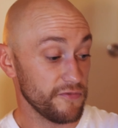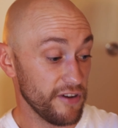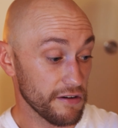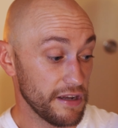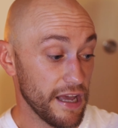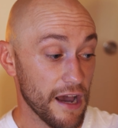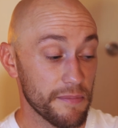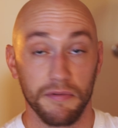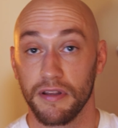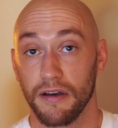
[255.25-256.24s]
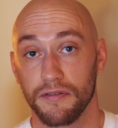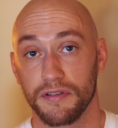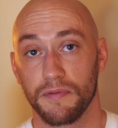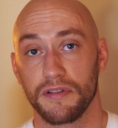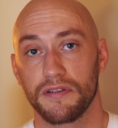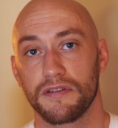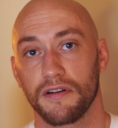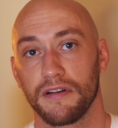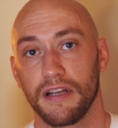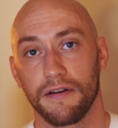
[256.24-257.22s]
very happy with how those ones
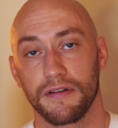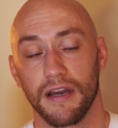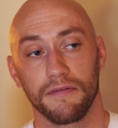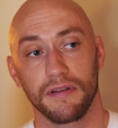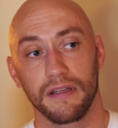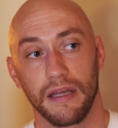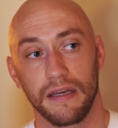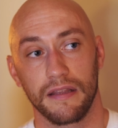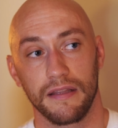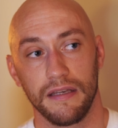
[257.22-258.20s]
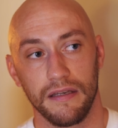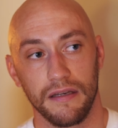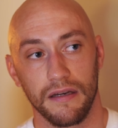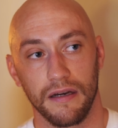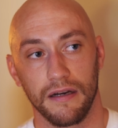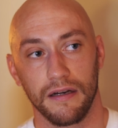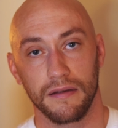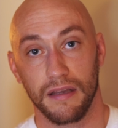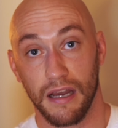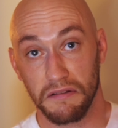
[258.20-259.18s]
turned out. I really like the
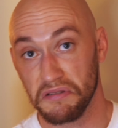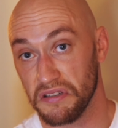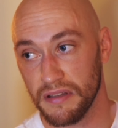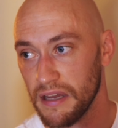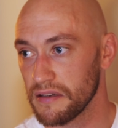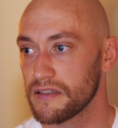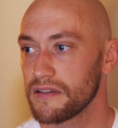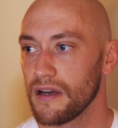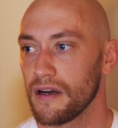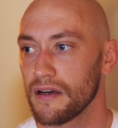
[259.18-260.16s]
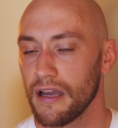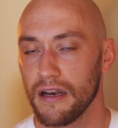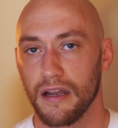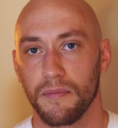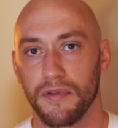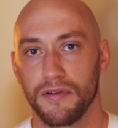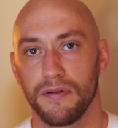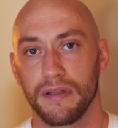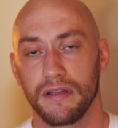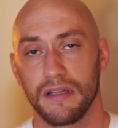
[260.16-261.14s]
colors that kind of come
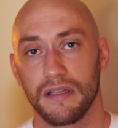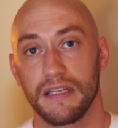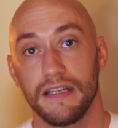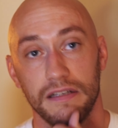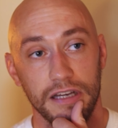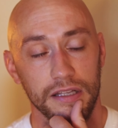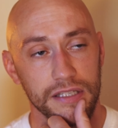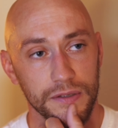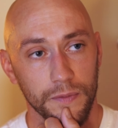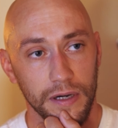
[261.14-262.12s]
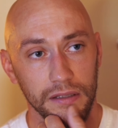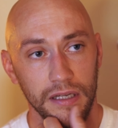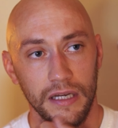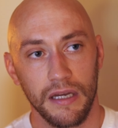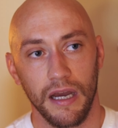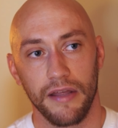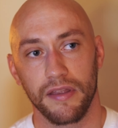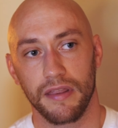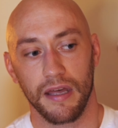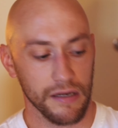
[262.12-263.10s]
through, and the details as well. I
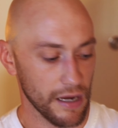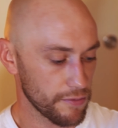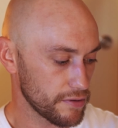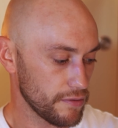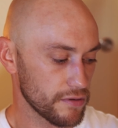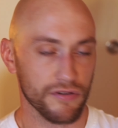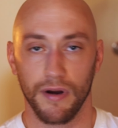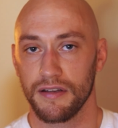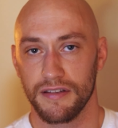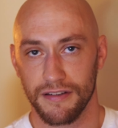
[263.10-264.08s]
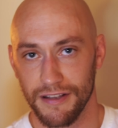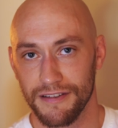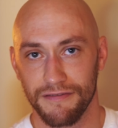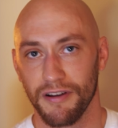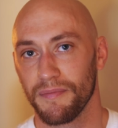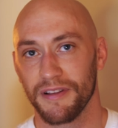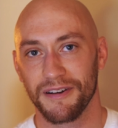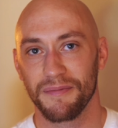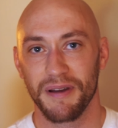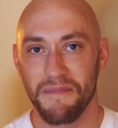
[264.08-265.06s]
think that I would trust this film a
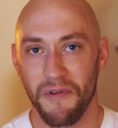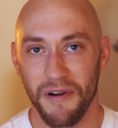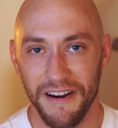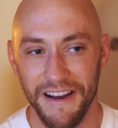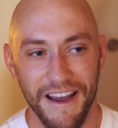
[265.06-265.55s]
little bit more